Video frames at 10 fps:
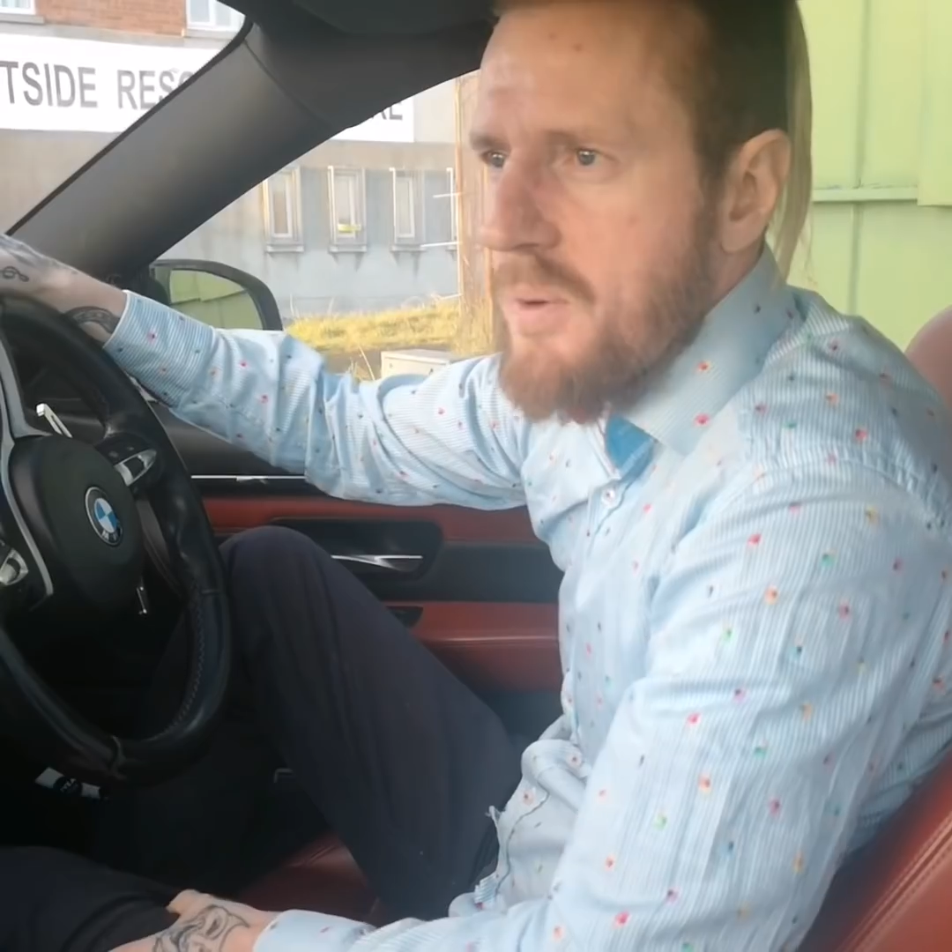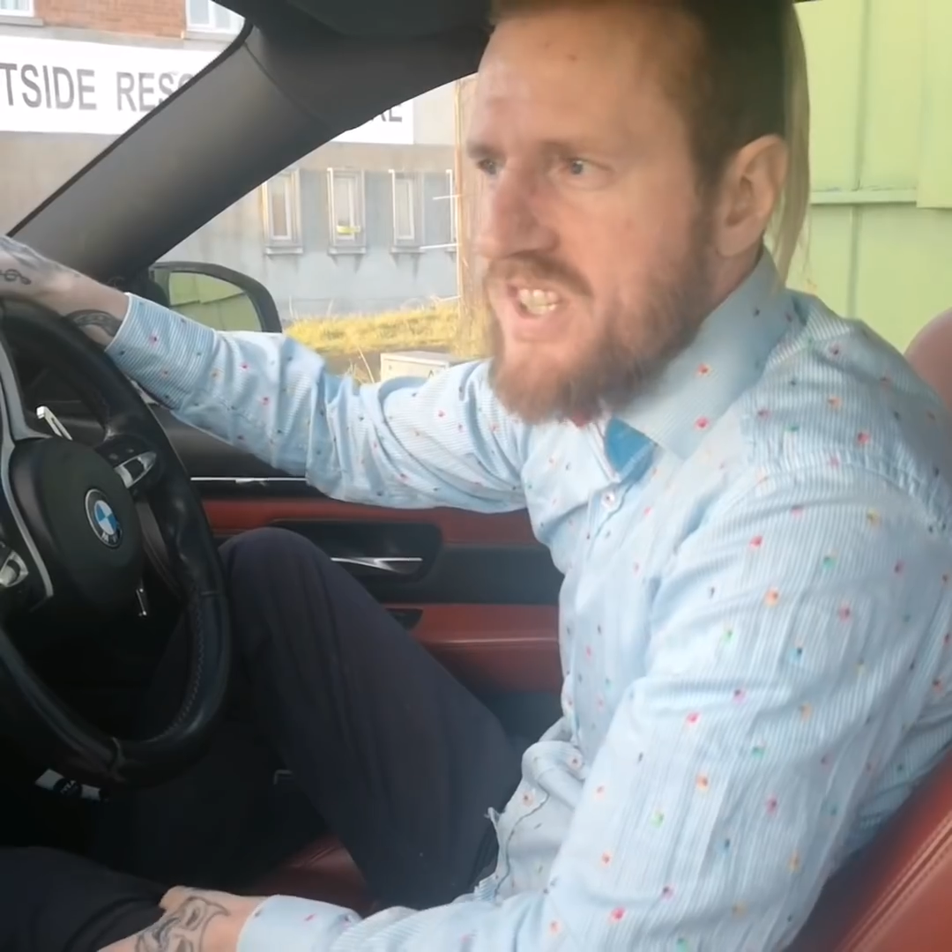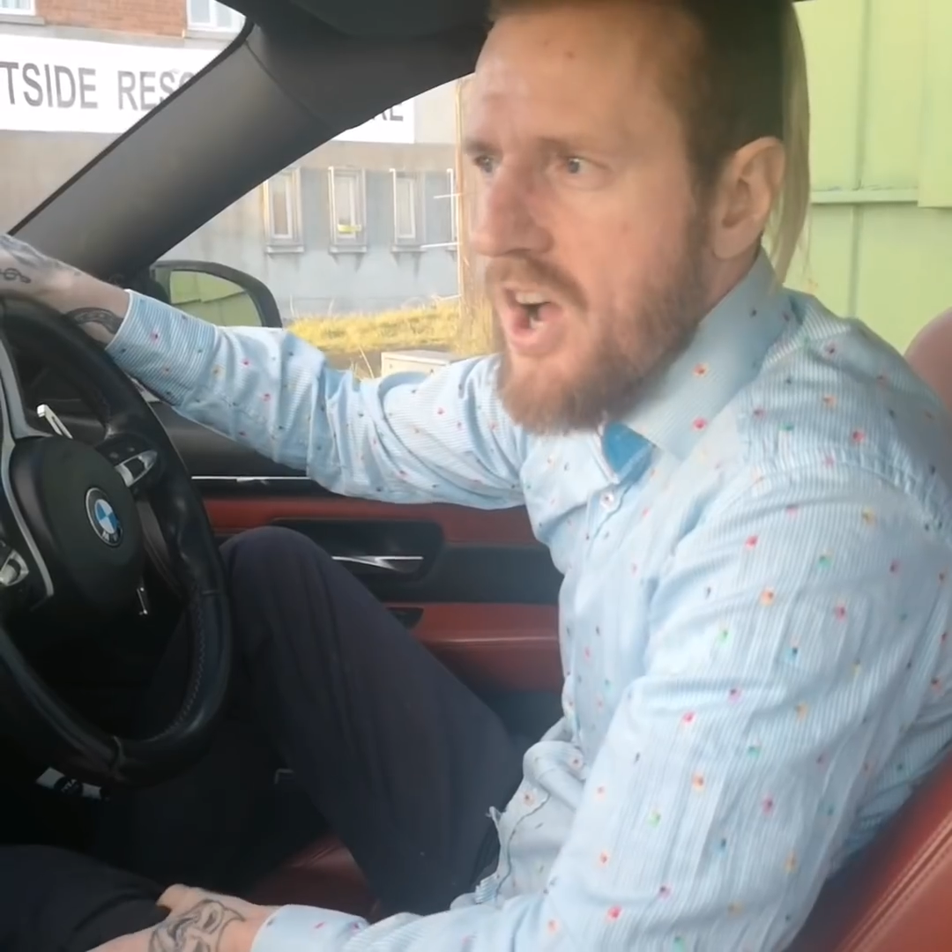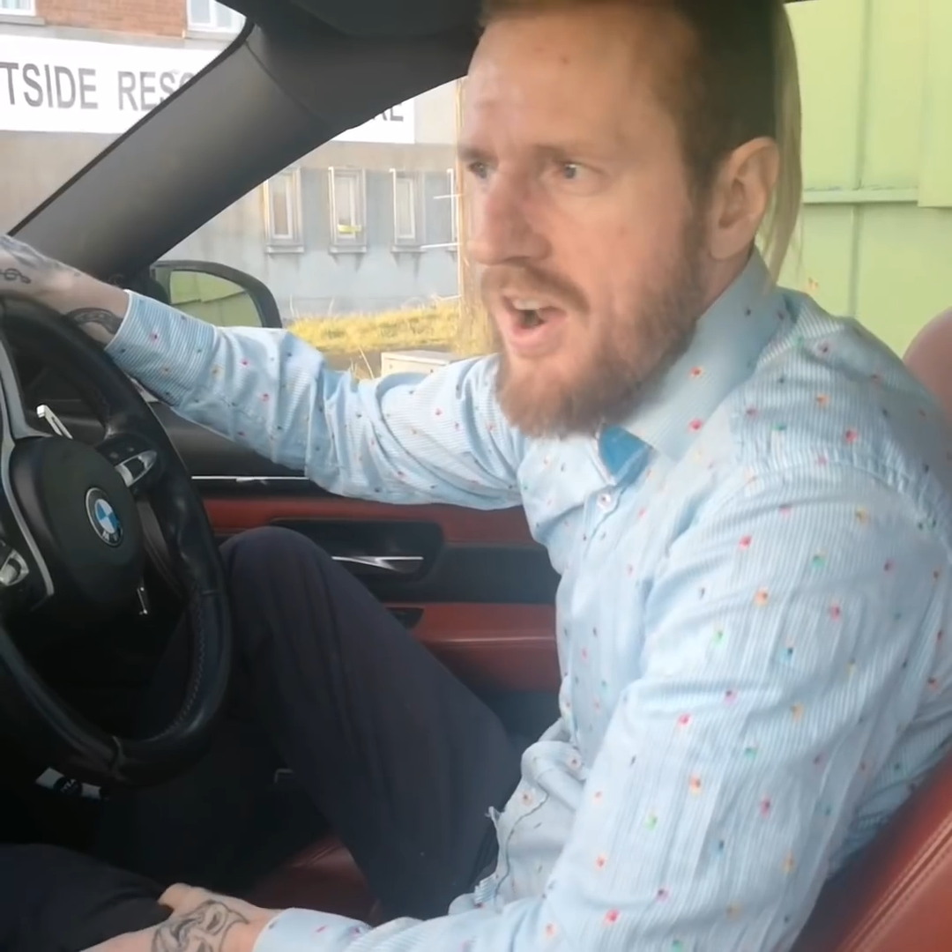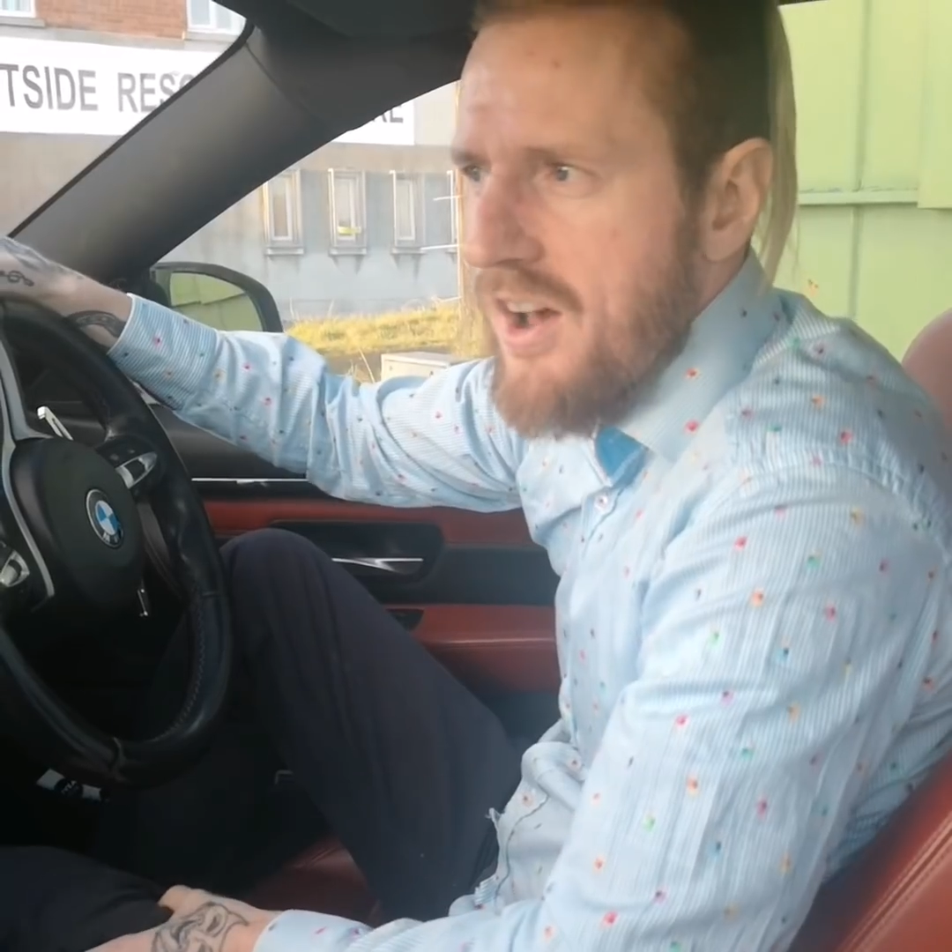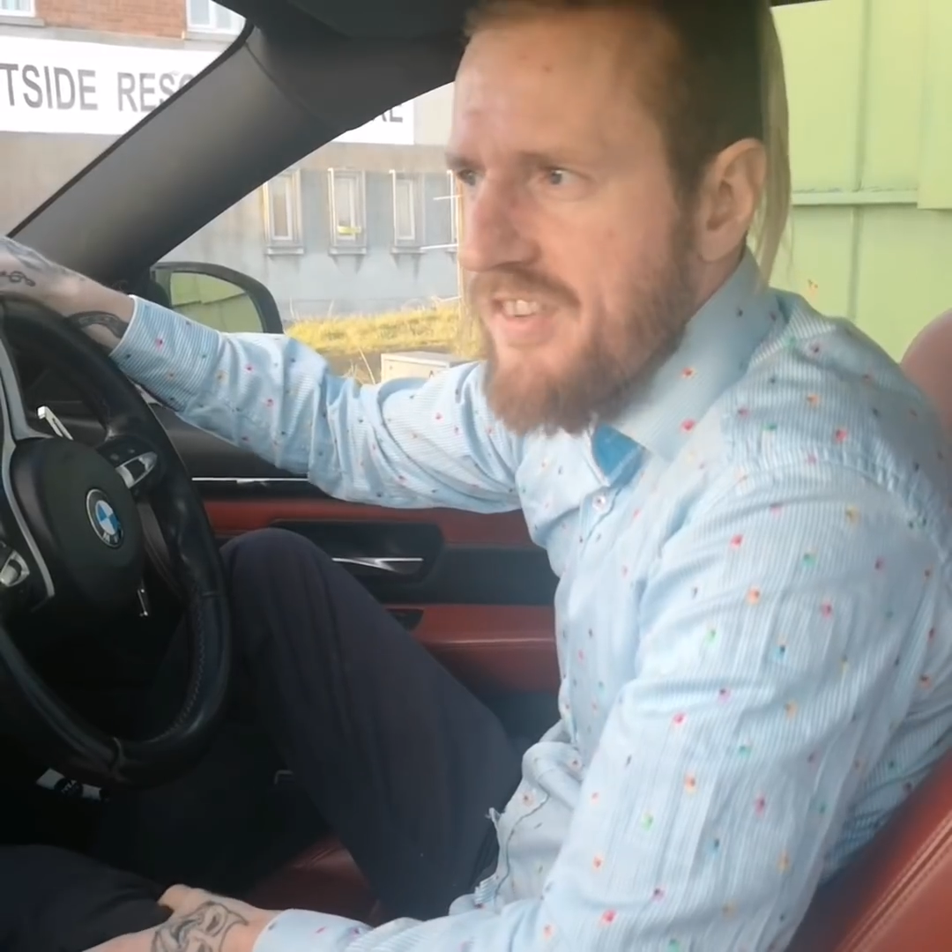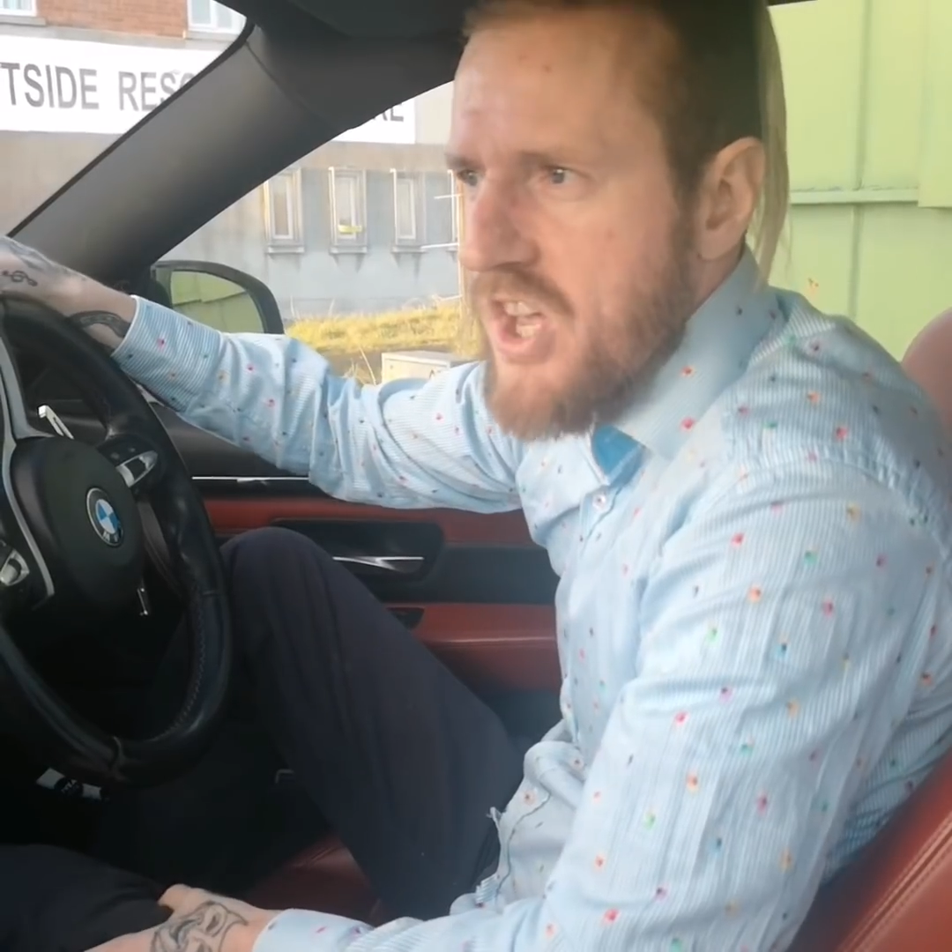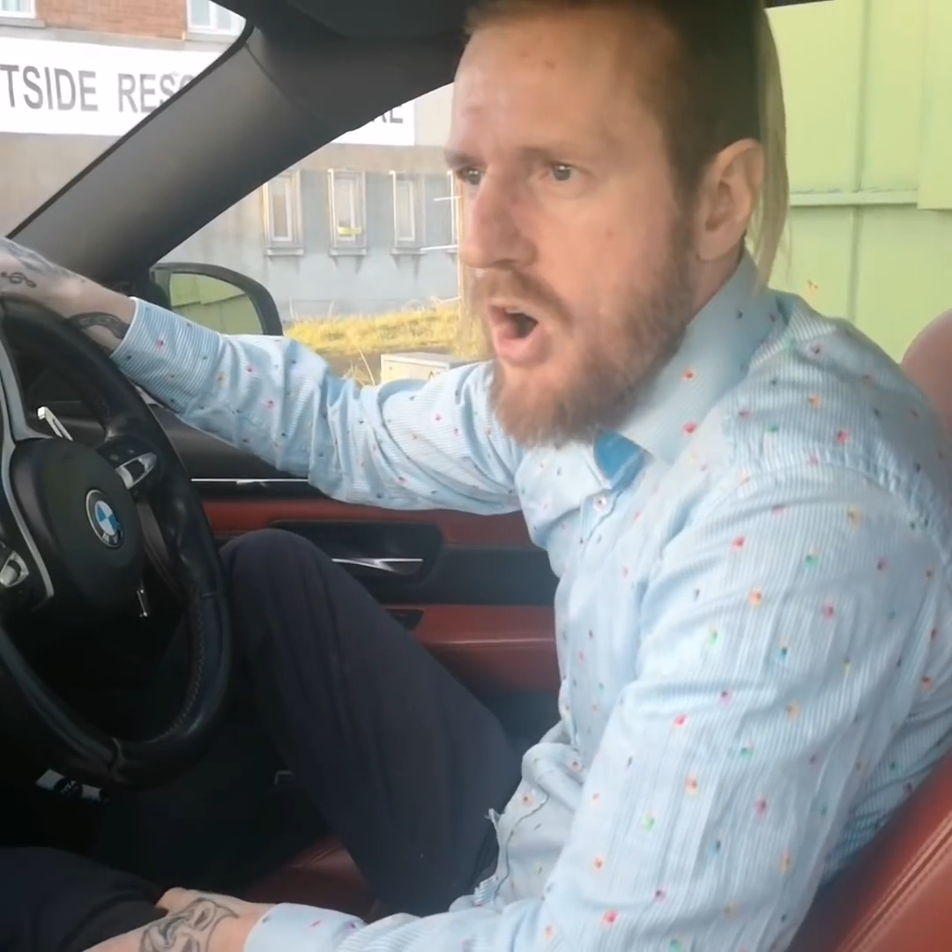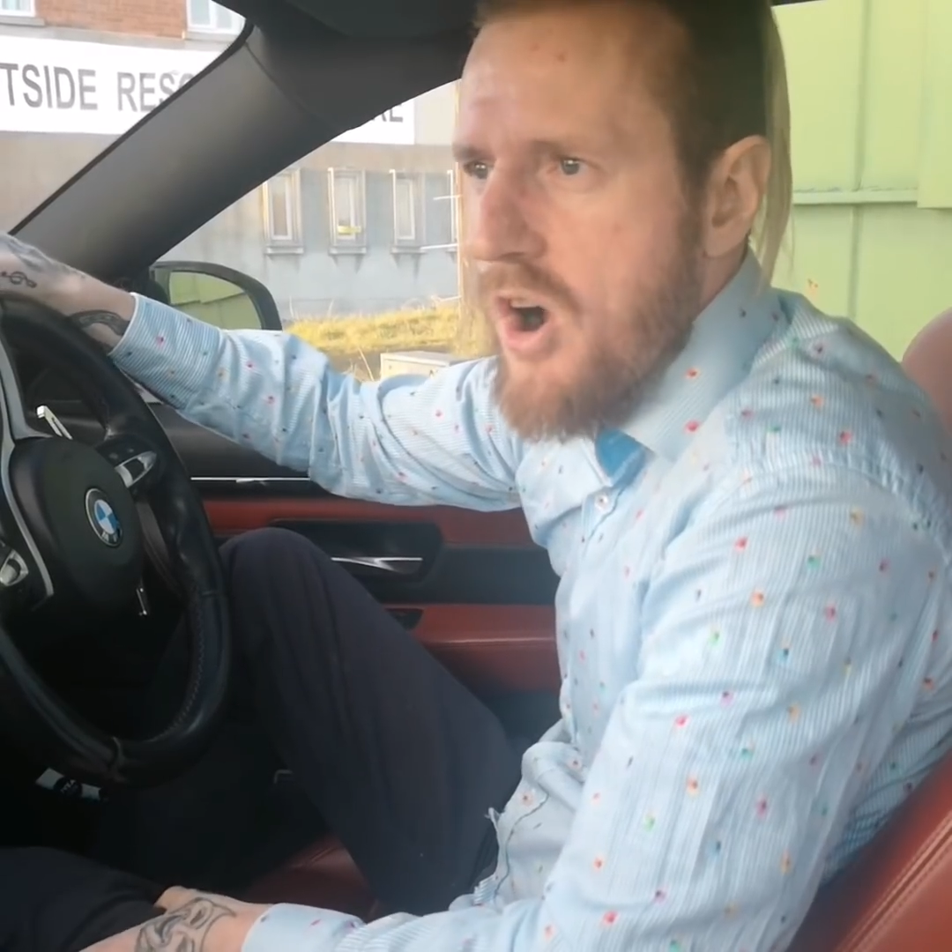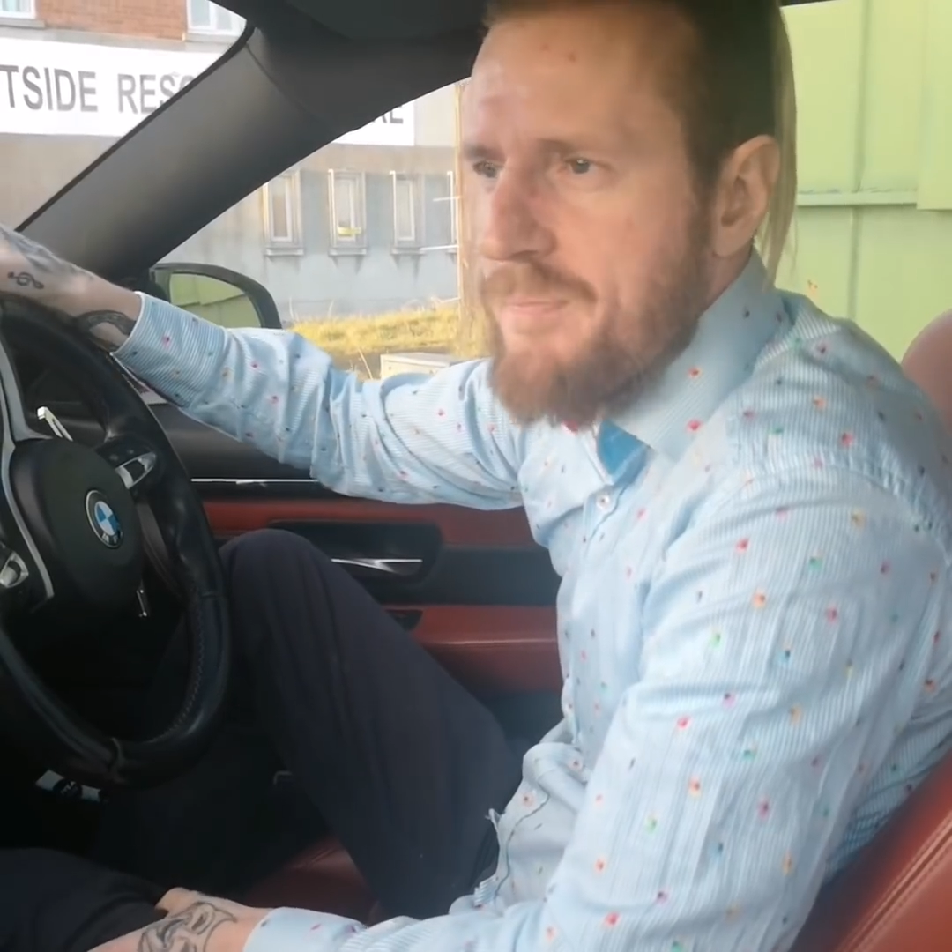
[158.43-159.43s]
went all over
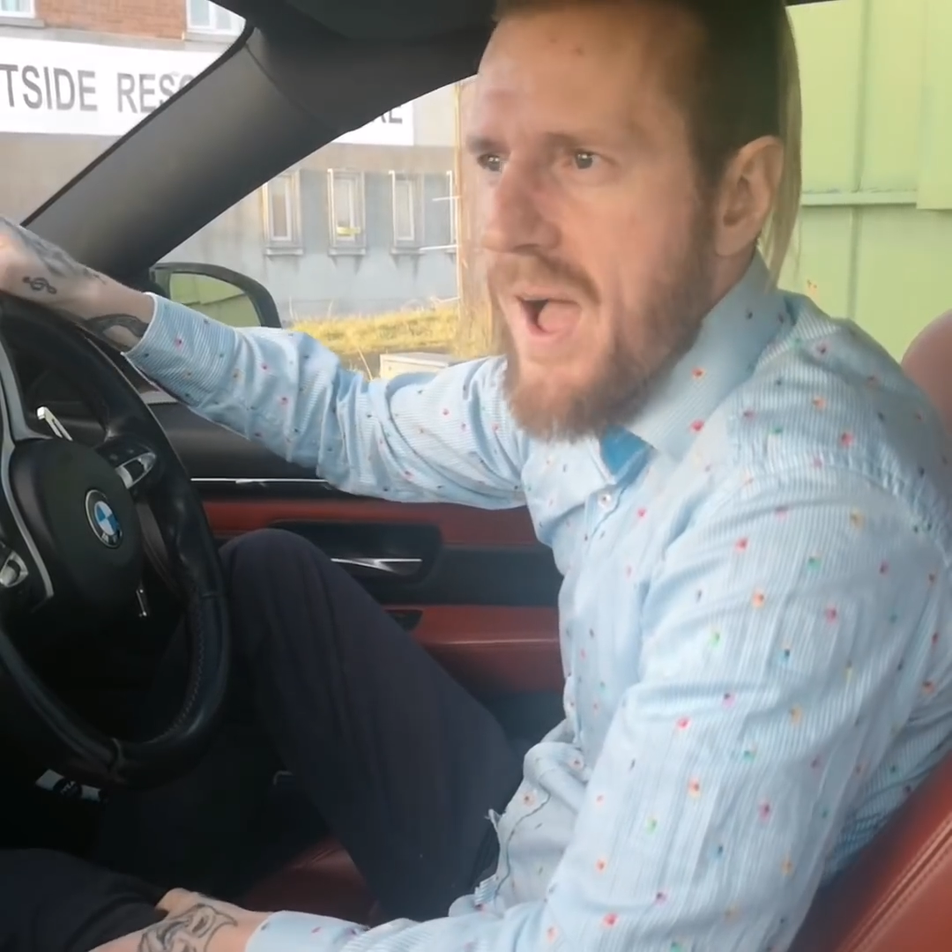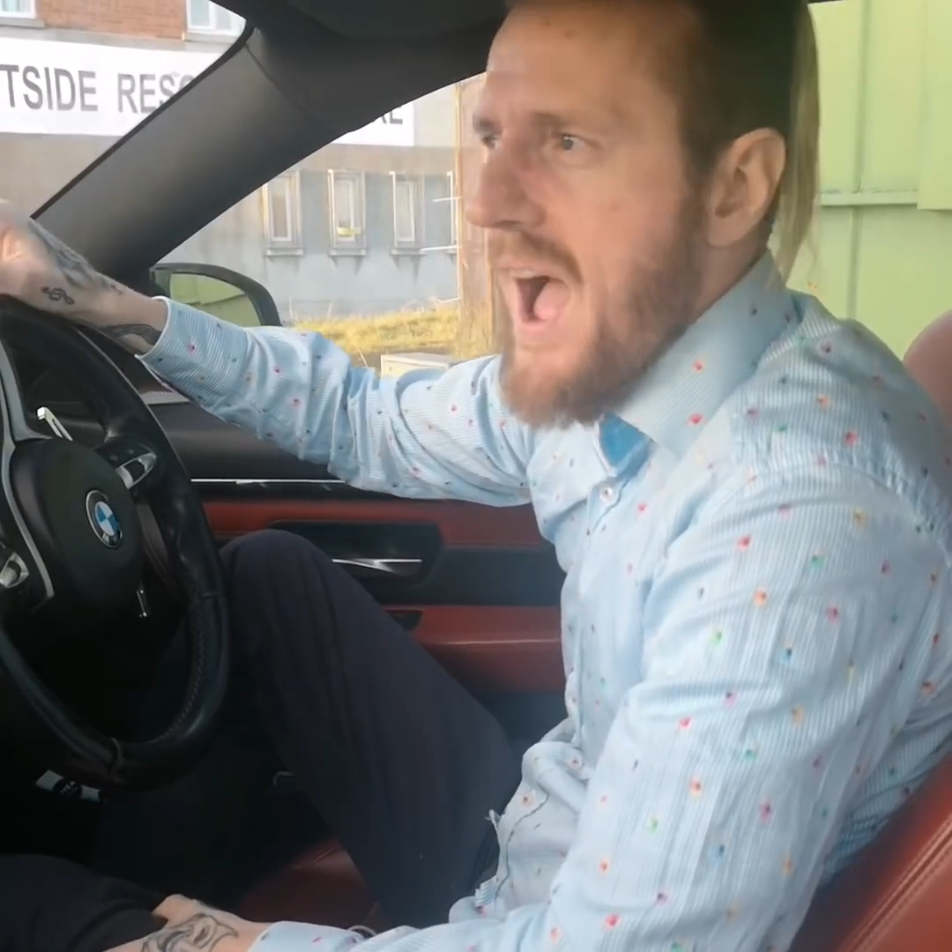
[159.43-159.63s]
Europe.